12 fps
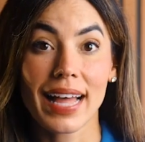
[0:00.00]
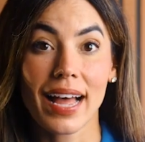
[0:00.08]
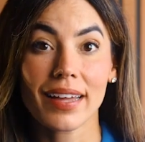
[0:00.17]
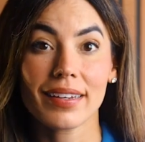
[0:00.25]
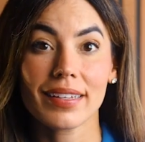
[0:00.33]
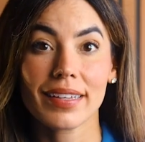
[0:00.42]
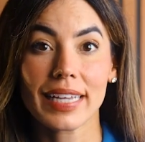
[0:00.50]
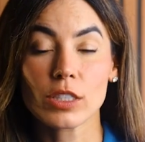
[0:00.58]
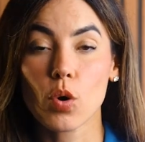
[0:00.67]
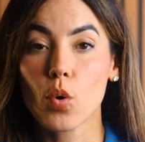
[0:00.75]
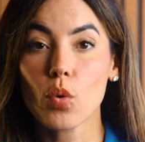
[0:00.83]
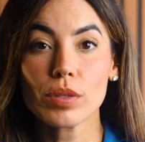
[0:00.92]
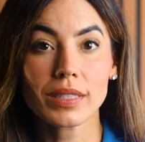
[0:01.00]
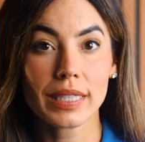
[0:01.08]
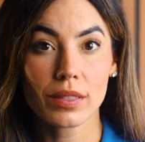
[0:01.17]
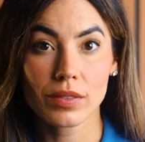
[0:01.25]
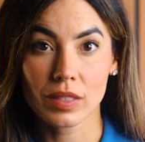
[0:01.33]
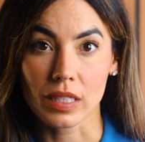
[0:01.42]
that his whole
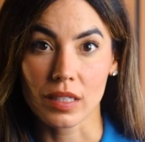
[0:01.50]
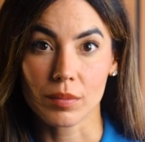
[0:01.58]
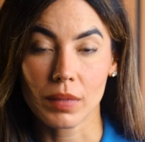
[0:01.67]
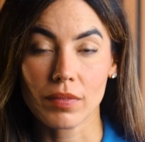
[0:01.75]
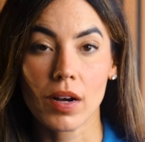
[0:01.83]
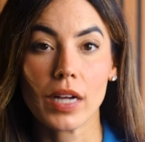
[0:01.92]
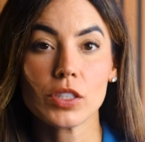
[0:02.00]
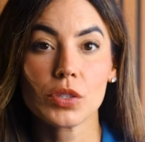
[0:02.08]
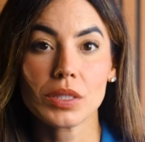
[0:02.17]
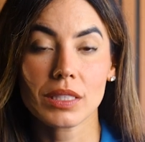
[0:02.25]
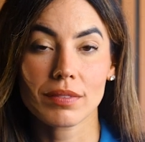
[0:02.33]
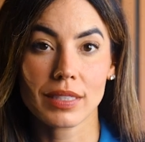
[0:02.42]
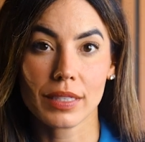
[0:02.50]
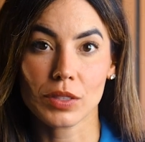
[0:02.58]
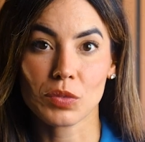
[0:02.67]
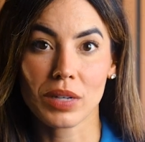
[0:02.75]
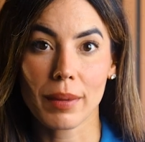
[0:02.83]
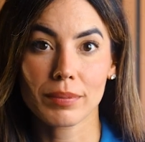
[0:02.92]
sales team of hundreds of
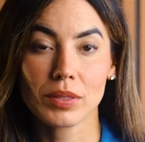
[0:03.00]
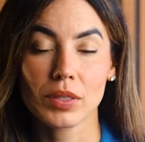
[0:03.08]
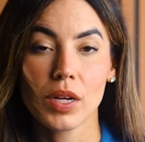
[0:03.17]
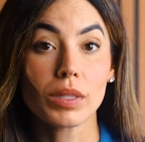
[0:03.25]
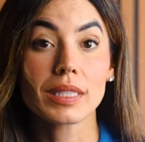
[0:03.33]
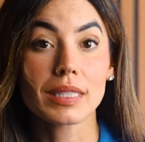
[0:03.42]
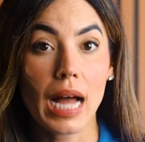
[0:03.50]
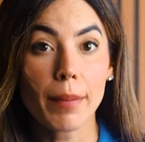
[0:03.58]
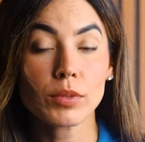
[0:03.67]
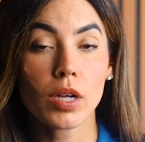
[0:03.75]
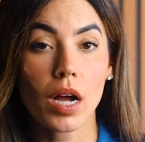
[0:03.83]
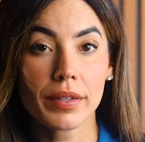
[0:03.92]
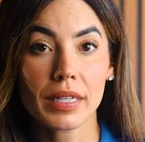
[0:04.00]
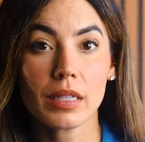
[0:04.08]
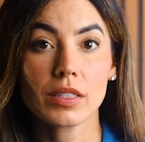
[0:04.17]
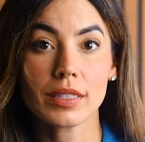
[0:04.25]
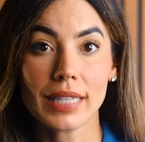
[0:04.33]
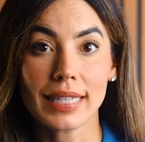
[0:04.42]
sales reps would stop talking
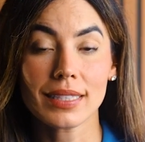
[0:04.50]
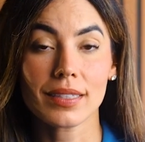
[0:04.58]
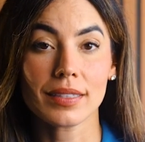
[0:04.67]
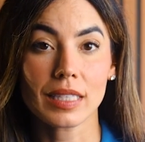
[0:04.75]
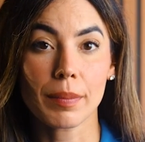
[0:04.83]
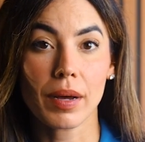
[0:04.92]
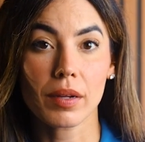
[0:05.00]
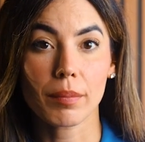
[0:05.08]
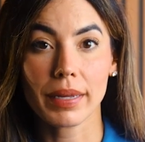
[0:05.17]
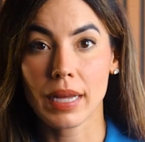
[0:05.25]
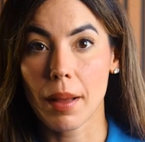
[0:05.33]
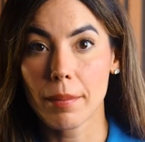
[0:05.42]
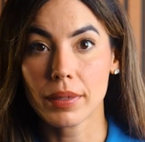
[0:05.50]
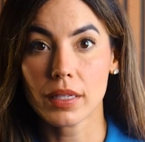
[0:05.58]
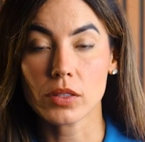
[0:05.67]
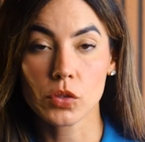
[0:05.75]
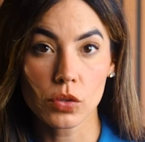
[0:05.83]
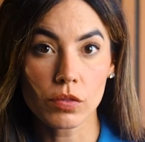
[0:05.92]
to dentists about my company
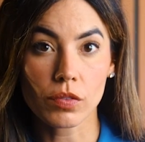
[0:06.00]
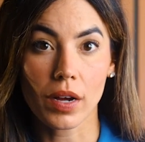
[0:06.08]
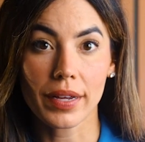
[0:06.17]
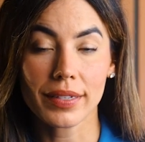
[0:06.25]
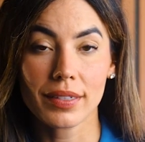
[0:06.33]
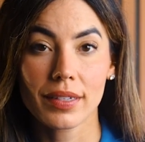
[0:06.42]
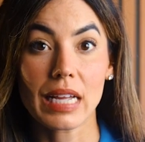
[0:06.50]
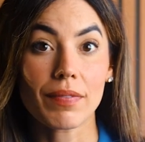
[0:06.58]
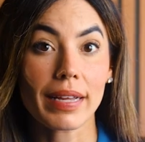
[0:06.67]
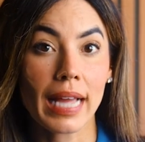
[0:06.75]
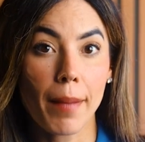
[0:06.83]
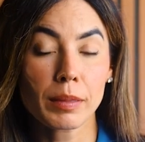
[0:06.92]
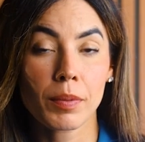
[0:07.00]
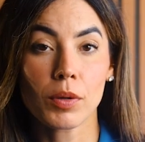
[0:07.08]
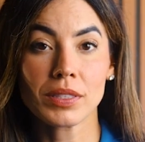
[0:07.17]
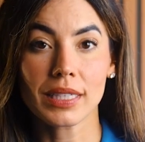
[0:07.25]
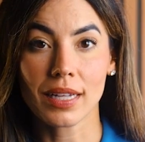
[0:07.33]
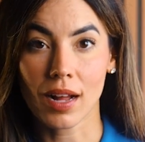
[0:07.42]
two-front if I kept
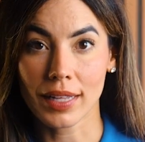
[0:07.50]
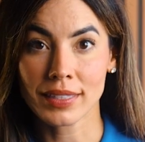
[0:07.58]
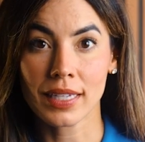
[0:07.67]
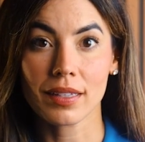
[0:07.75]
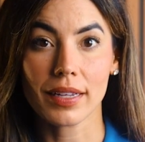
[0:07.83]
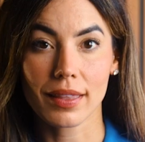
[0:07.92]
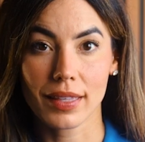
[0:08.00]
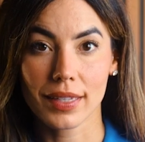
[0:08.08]
posting content like